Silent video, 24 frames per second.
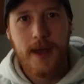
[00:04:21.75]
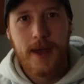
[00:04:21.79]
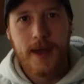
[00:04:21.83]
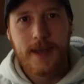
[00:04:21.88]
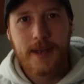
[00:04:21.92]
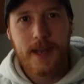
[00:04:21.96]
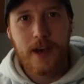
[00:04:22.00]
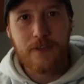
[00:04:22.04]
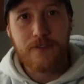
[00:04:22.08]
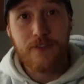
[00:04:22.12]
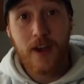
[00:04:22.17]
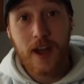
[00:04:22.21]

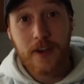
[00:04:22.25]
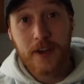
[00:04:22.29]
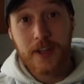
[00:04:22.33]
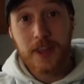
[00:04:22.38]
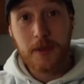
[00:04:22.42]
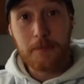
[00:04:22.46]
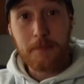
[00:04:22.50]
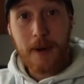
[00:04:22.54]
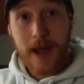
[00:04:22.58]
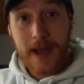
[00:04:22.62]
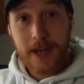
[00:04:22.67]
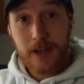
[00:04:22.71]
Now finally, the
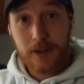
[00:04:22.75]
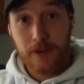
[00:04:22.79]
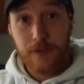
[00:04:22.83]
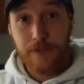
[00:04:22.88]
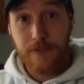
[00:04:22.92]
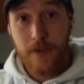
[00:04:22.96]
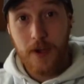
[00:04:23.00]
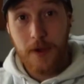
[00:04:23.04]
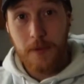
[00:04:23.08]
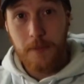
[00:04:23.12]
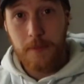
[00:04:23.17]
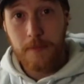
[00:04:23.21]

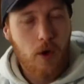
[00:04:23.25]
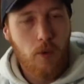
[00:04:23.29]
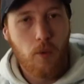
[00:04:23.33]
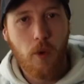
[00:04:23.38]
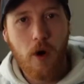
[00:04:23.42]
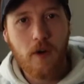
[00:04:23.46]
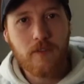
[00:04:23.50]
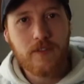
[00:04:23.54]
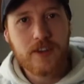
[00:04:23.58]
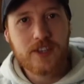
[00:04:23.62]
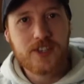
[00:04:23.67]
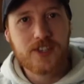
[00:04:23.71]
microphone.
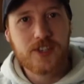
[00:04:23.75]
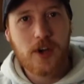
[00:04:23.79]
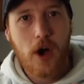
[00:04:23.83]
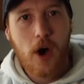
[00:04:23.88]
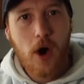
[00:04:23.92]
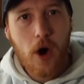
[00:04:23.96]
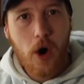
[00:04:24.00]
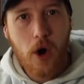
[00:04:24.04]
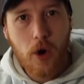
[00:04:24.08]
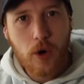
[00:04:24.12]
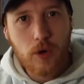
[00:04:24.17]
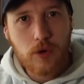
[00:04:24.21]
What this
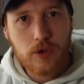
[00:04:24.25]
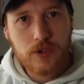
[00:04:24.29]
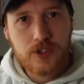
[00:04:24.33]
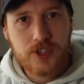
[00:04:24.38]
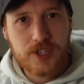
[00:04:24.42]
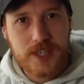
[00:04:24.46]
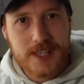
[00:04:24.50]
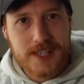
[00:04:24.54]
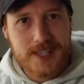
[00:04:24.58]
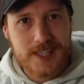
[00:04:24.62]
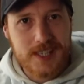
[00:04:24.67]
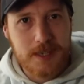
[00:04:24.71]
whole
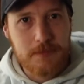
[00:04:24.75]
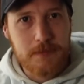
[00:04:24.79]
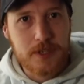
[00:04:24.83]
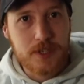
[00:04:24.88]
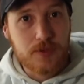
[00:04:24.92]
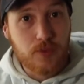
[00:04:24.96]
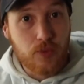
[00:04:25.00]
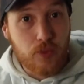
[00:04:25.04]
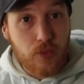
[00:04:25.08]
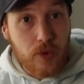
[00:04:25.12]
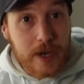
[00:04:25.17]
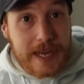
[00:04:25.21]
system is
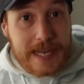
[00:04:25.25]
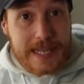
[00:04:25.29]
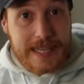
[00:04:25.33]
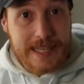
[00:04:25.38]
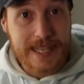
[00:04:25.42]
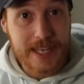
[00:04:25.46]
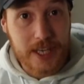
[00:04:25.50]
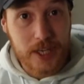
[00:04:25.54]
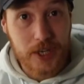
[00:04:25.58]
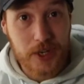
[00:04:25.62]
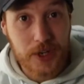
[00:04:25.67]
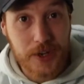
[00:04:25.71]

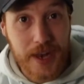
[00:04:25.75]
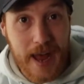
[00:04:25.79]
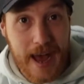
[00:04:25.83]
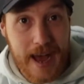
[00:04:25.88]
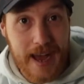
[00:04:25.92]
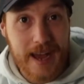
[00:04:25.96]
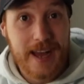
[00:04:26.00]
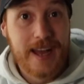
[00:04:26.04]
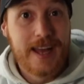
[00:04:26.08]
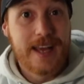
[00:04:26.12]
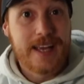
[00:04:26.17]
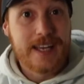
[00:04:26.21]
really good
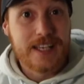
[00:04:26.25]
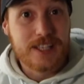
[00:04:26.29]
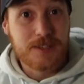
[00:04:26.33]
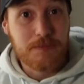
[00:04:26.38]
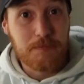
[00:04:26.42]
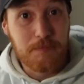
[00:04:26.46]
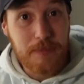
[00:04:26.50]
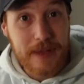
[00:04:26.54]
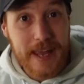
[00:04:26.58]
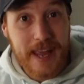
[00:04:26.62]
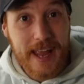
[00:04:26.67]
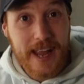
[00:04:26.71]
at is
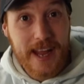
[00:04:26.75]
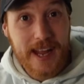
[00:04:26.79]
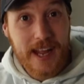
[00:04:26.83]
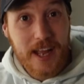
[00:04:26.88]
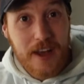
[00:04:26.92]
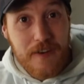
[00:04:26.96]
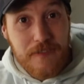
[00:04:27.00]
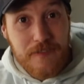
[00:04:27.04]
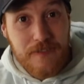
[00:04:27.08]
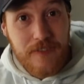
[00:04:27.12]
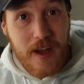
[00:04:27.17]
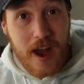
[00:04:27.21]
being
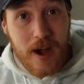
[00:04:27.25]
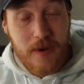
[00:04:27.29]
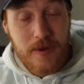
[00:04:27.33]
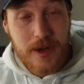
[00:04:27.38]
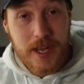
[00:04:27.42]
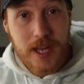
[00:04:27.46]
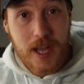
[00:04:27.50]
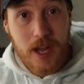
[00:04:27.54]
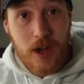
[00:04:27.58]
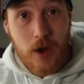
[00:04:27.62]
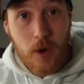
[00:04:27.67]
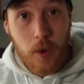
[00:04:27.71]

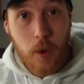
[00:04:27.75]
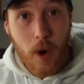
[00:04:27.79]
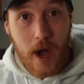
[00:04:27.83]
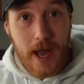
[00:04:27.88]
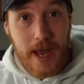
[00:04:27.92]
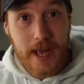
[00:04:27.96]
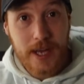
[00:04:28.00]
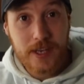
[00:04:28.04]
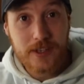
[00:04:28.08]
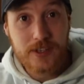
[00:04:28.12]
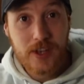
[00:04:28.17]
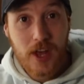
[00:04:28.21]
very
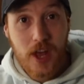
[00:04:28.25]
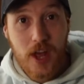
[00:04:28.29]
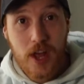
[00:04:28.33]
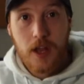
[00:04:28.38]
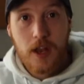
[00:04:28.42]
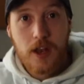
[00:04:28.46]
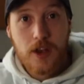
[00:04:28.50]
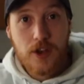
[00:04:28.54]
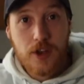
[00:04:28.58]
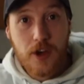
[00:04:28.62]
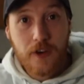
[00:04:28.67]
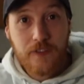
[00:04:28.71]
quiet.
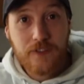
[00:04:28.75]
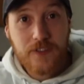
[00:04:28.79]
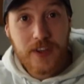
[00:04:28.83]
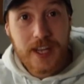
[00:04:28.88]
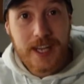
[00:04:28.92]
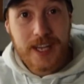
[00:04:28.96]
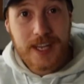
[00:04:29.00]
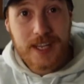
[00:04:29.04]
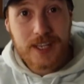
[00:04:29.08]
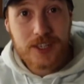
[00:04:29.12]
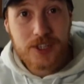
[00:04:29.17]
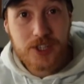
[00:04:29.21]

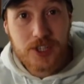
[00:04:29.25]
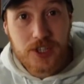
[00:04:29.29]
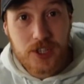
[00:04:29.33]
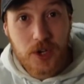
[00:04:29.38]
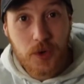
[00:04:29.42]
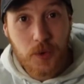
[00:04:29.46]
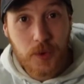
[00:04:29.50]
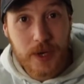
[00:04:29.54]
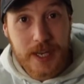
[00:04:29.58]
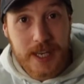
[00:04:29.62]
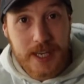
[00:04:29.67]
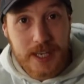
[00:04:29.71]
Nothing
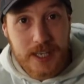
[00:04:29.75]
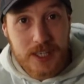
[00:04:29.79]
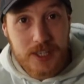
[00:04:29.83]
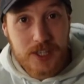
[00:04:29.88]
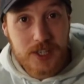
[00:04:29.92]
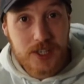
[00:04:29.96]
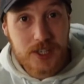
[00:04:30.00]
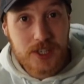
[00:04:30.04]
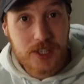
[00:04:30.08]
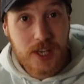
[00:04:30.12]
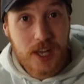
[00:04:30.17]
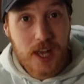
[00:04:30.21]

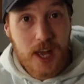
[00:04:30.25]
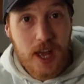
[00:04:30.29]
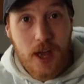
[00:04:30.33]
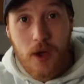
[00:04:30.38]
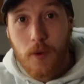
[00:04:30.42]
squeaks.